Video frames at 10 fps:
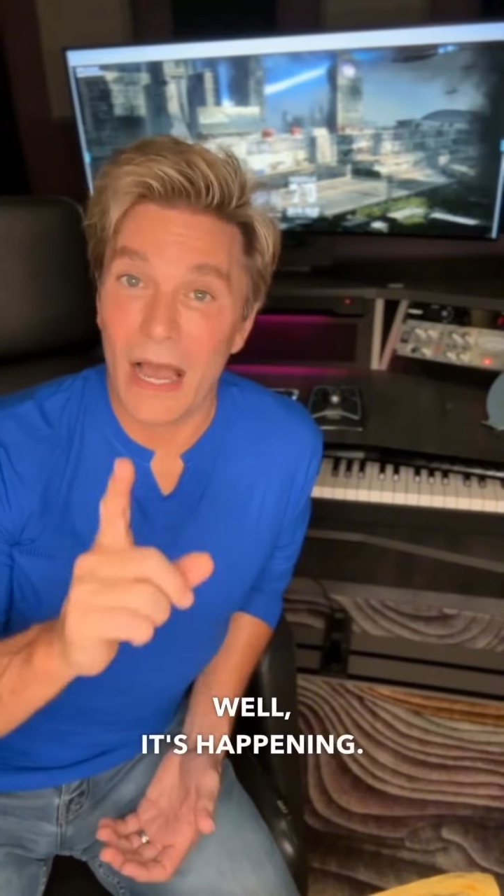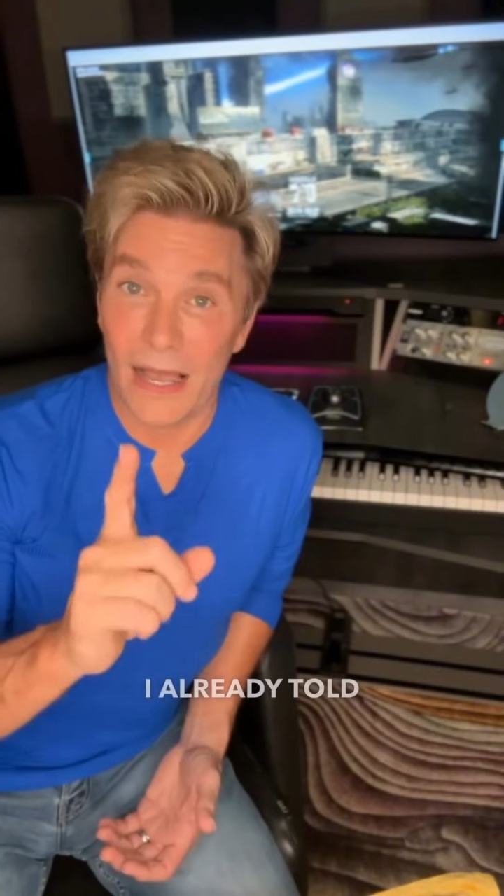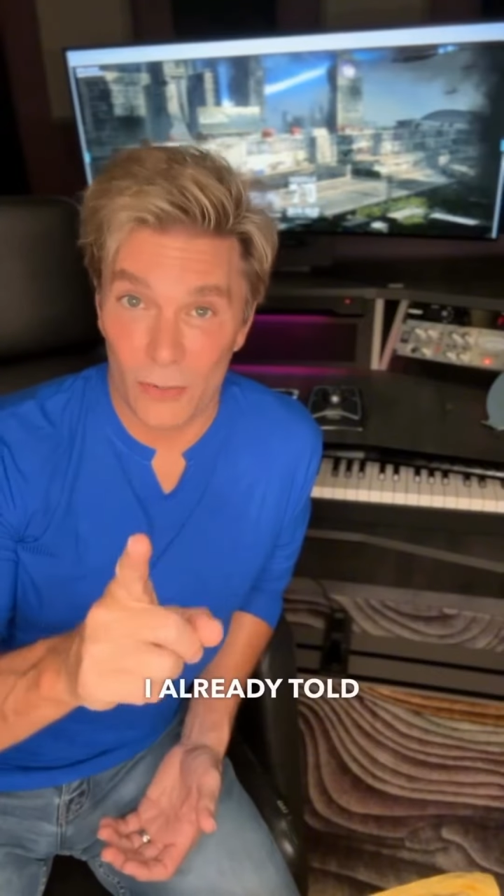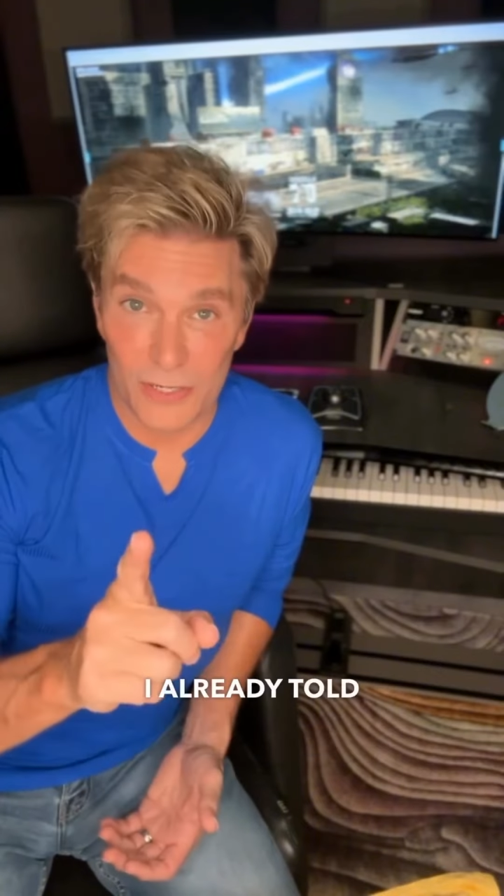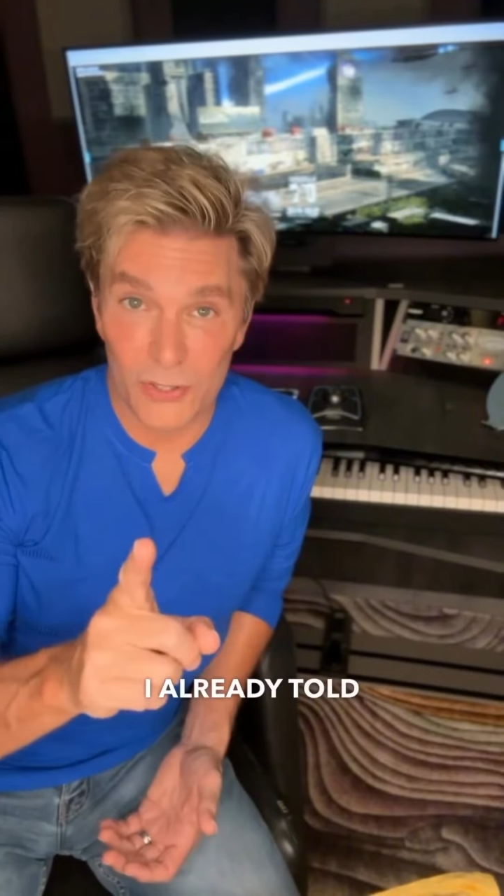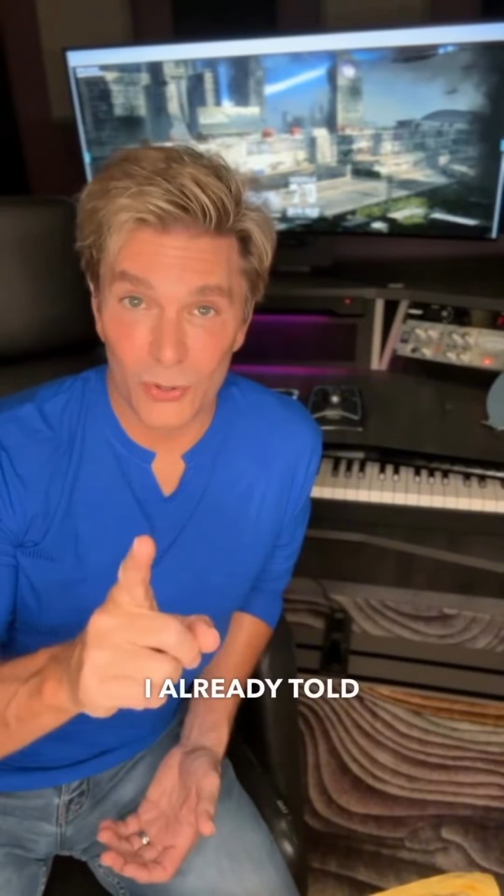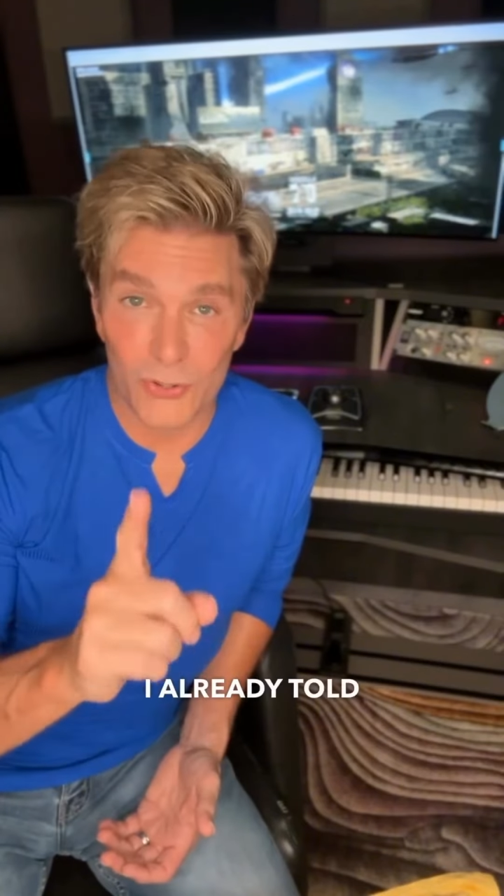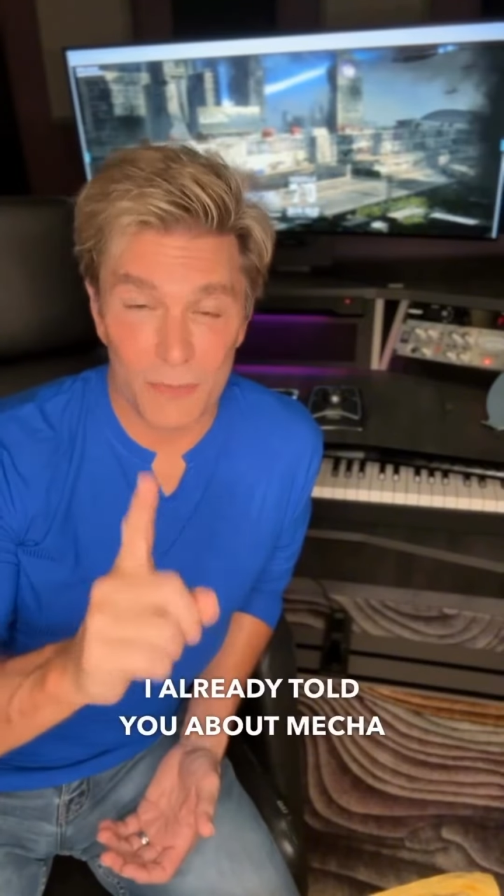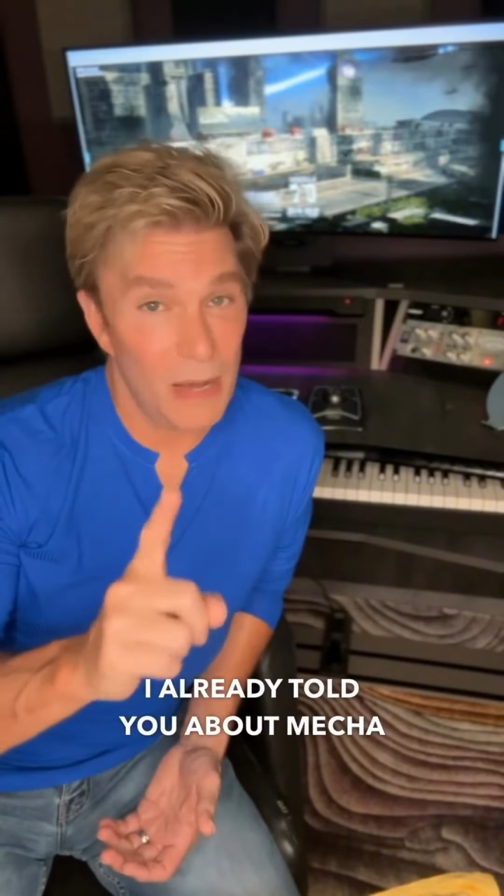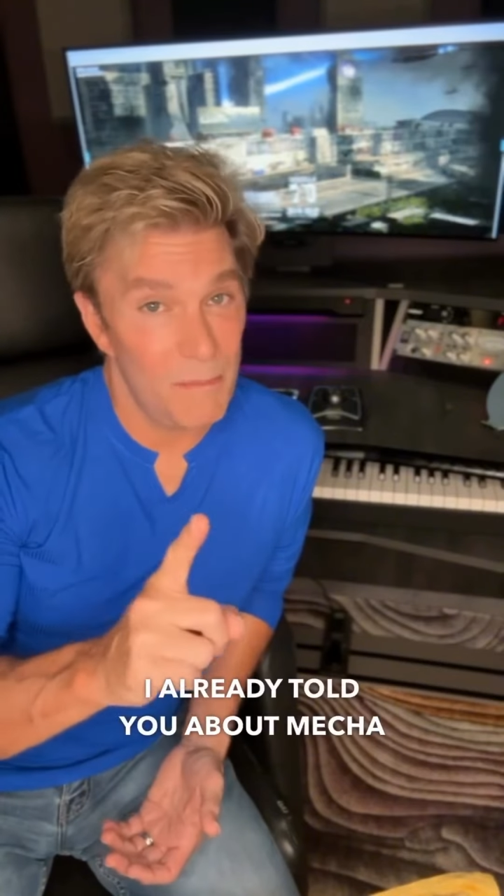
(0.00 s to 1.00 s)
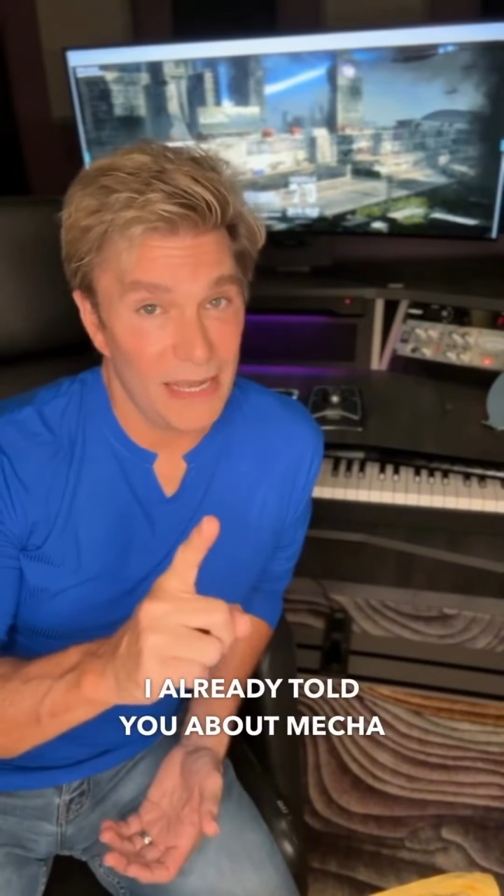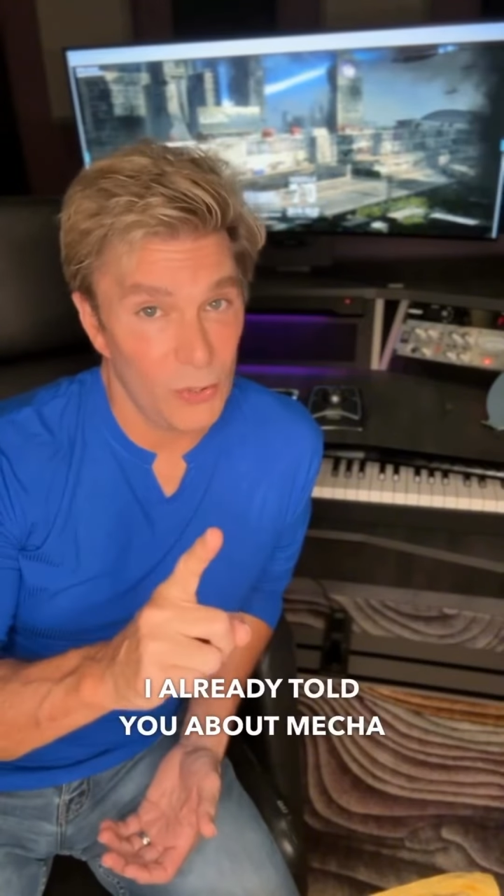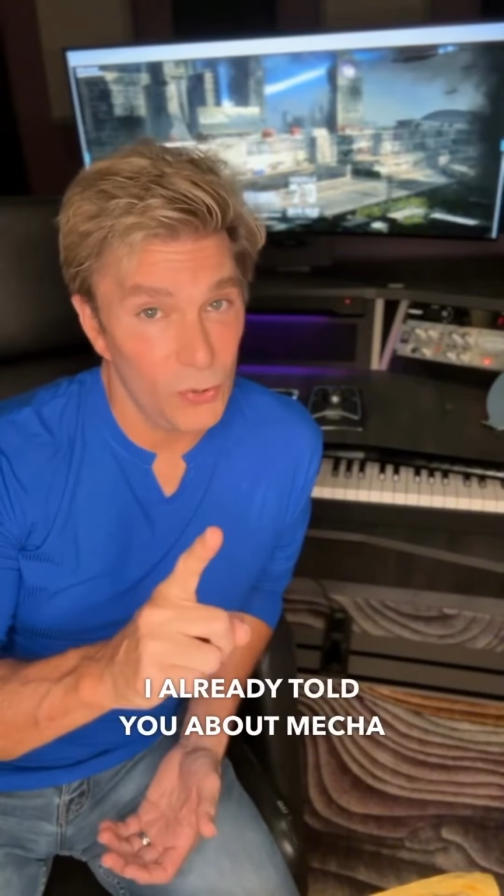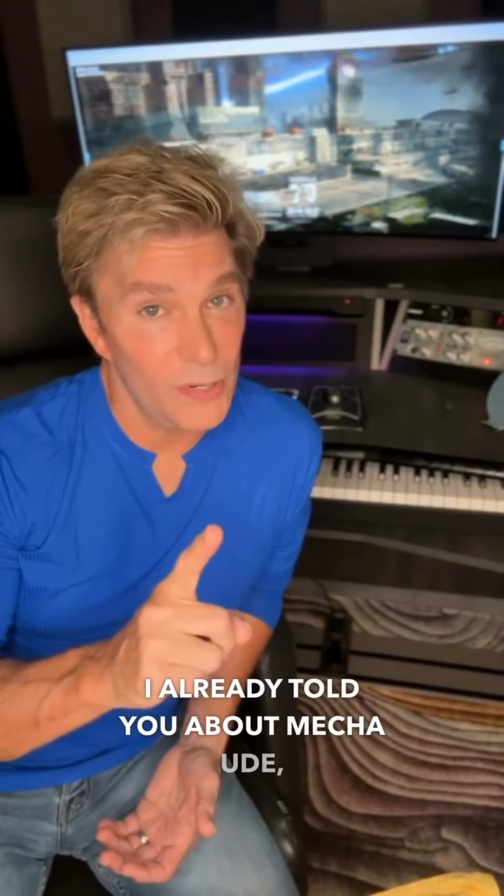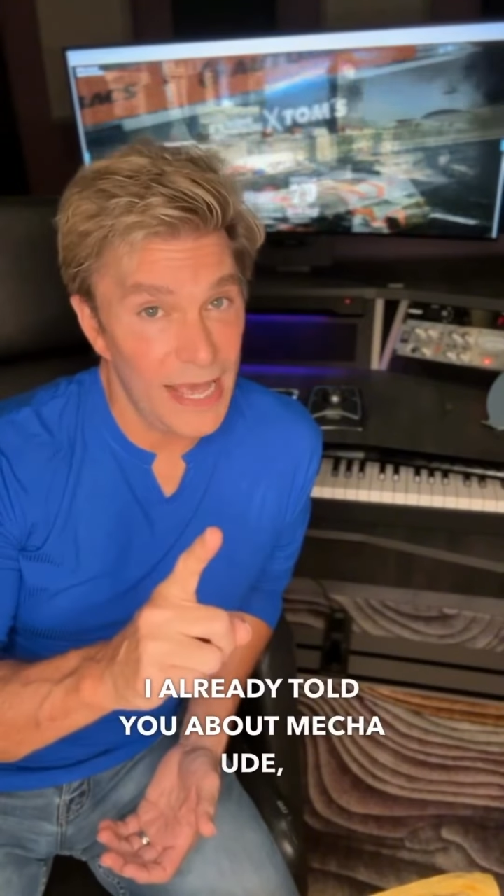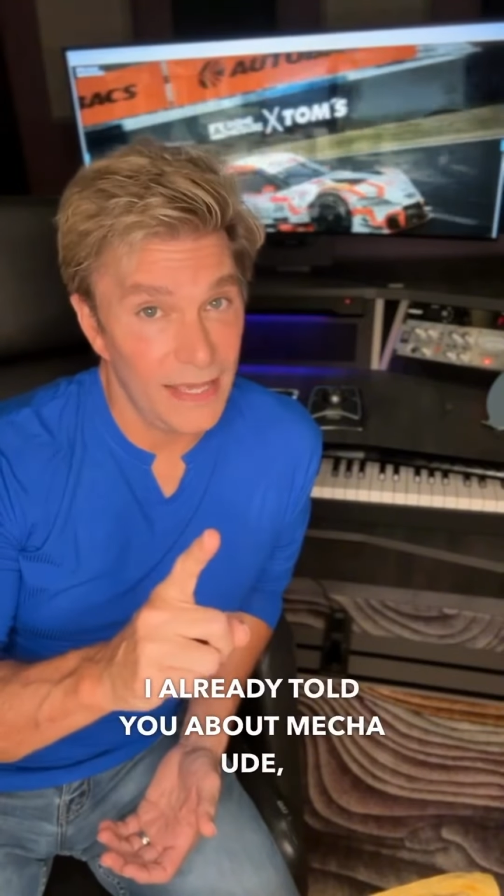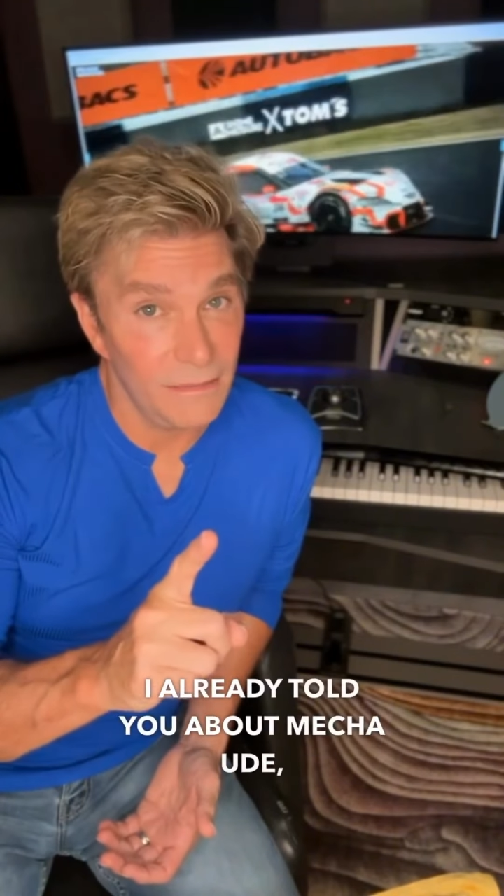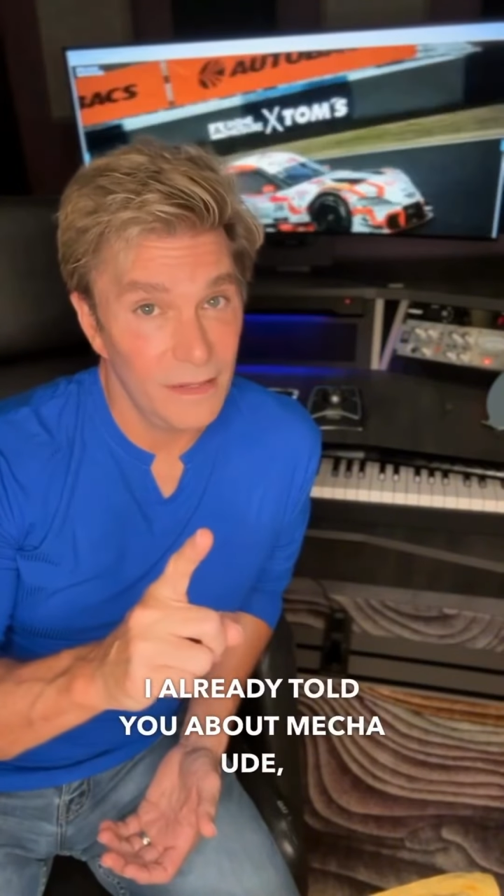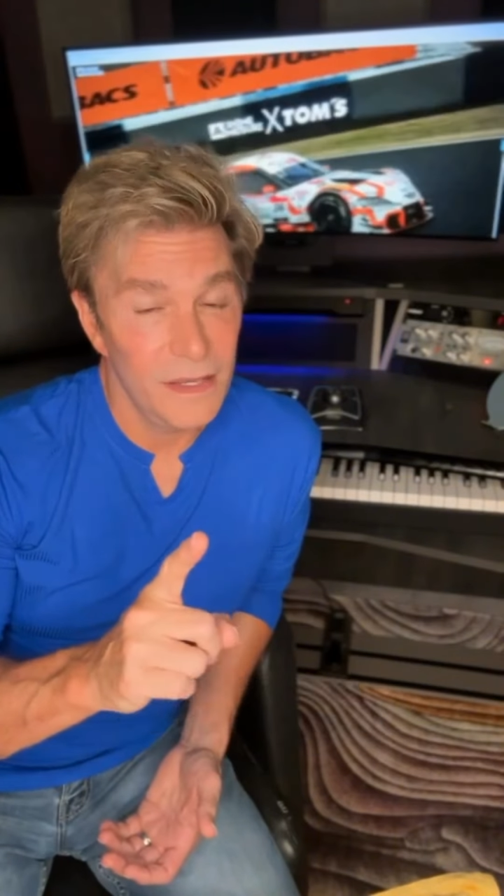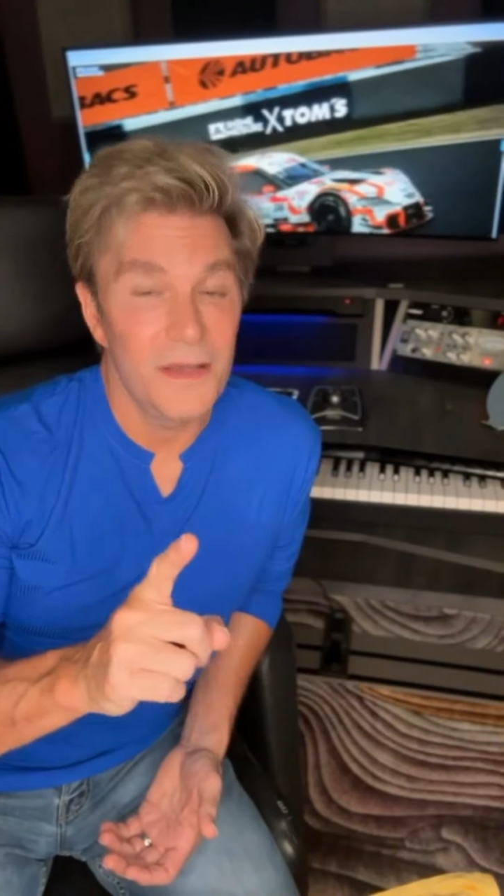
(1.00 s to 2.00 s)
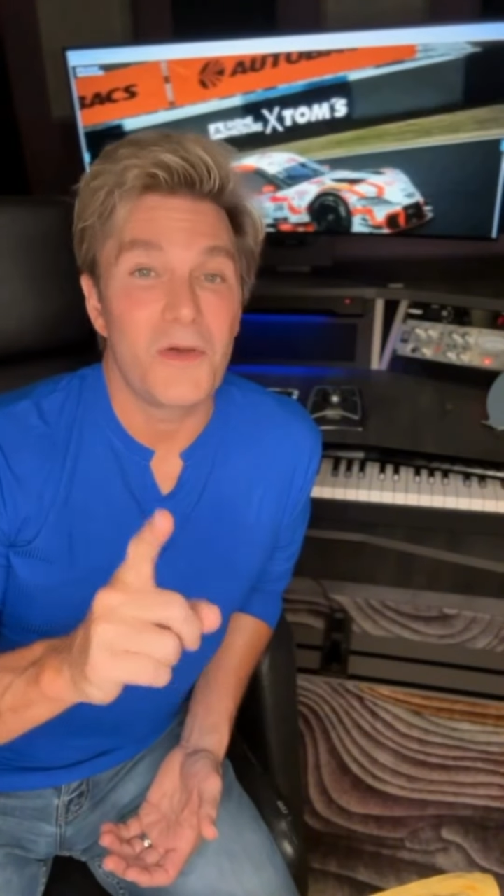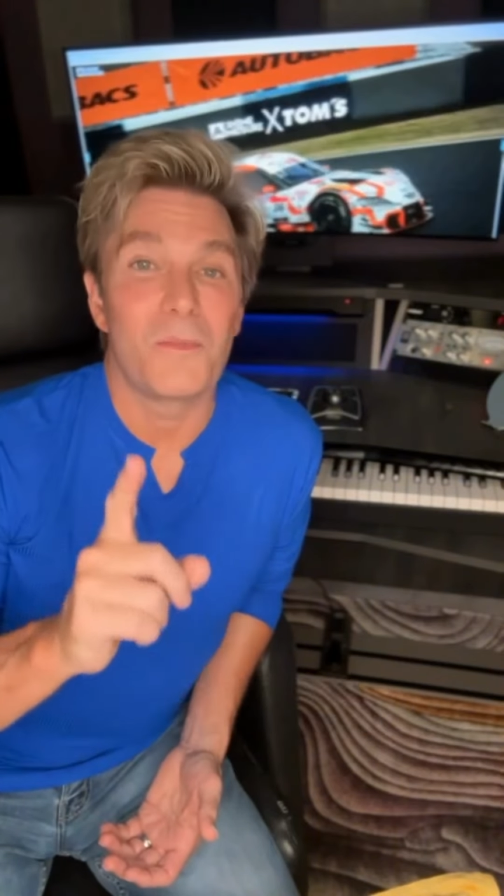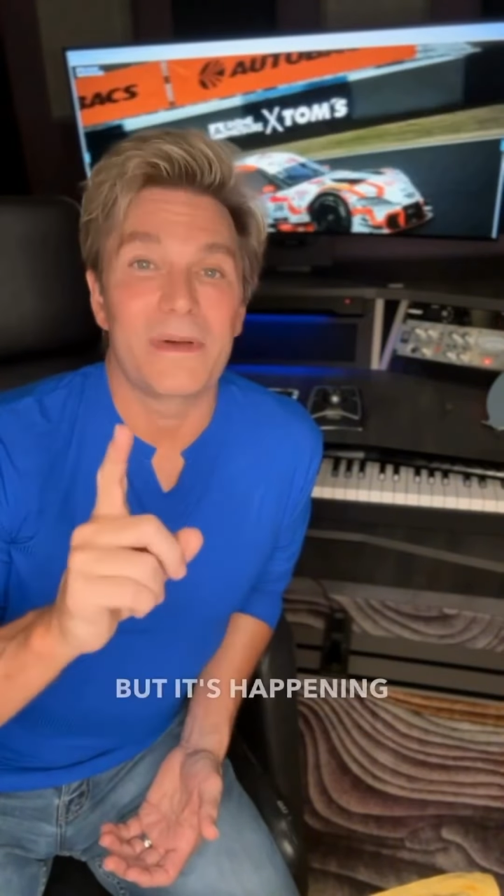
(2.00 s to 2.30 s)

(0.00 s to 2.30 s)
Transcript: I already told you about Mecha Ude,